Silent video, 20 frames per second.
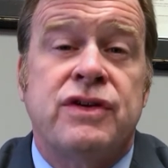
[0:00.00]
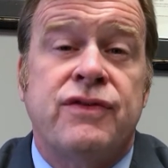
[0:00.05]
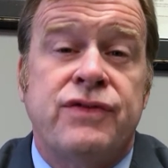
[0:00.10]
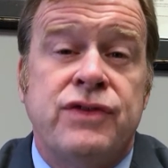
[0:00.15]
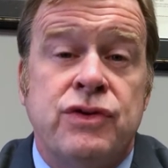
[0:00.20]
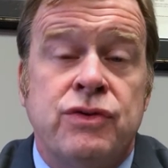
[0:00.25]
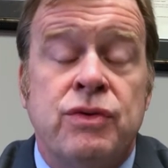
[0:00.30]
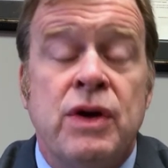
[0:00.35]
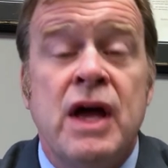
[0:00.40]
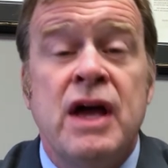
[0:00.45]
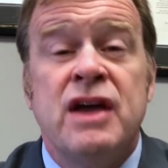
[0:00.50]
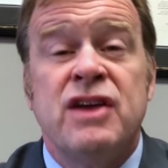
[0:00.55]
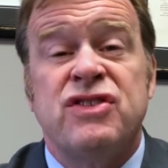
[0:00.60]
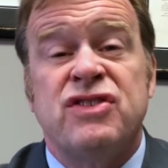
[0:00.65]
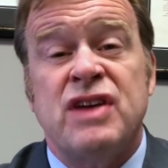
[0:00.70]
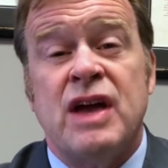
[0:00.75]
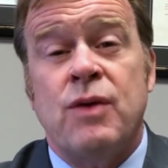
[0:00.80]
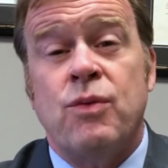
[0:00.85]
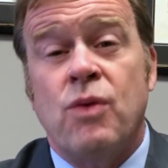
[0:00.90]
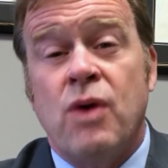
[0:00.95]
If you
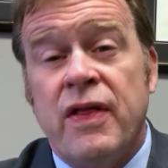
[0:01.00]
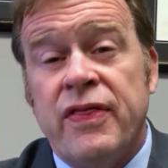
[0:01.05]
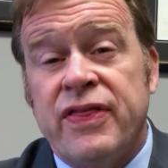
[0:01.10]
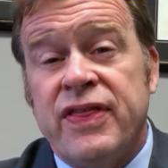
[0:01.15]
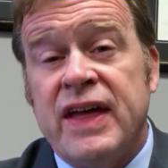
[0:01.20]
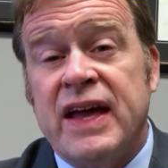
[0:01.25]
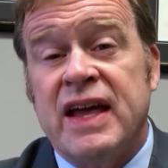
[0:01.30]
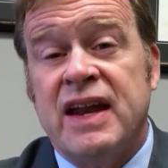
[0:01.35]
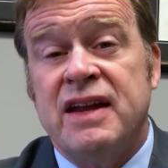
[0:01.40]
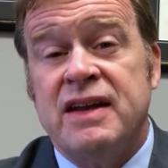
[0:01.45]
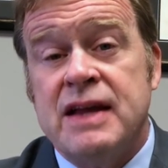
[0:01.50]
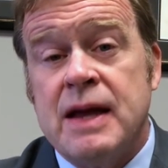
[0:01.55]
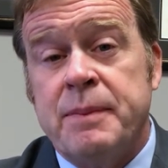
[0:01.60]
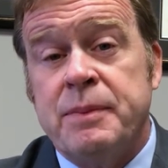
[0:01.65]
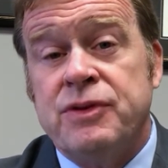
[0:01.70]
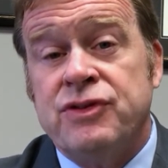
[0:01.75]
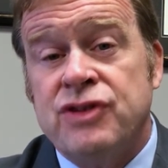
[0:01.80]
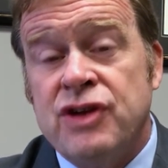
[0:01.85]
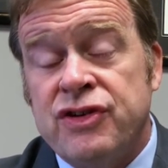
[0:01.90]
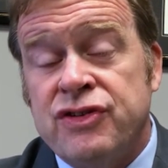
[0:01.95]
say one thing in a
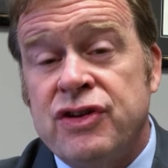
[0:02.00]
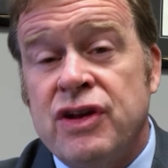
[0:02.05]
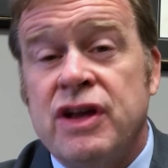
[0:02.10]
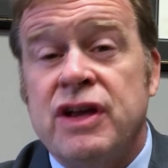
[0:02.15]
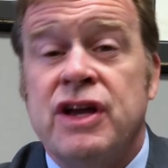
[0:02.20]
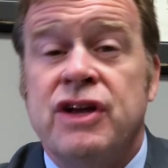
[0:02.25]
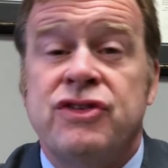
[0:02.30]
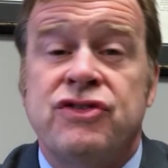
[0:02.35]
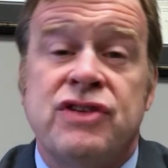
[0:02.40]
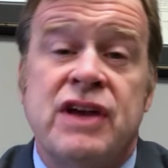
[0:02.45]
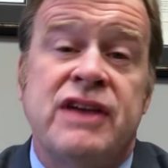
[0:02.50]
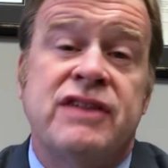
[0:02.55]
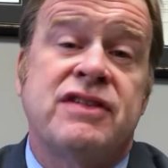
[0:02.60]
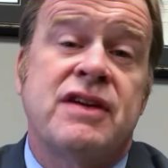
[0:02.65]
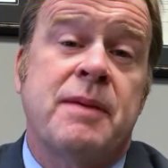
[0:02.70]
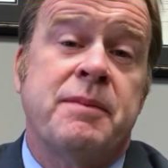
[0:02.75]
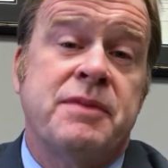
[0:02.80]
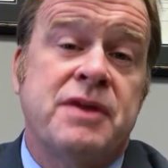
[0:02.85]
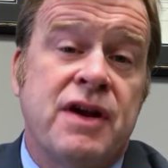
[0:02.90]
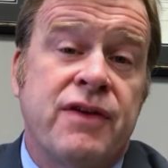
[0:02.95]
deposition, you say
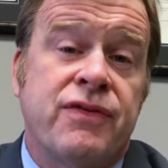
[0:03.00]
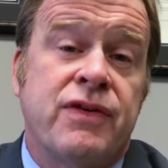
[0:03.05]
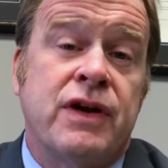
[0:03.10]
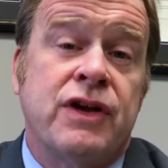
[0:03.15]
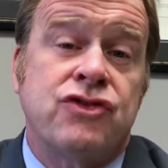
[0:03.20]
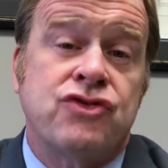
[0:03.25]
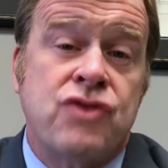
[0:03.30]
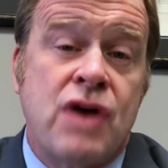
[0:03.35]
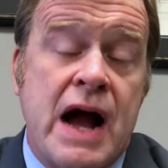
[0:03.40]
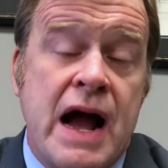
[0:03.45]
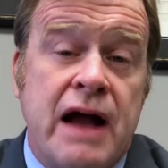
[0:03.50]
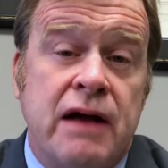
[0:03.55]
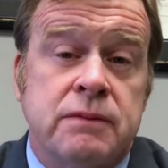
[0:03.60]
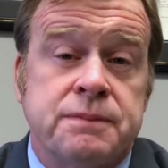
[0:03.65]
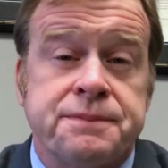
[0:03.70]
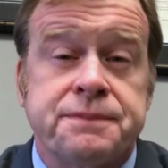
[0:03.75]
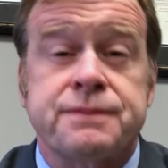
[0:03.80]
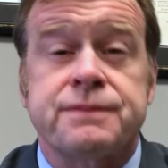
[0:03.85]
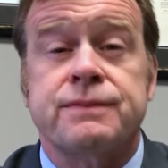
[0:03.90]
something different at trial,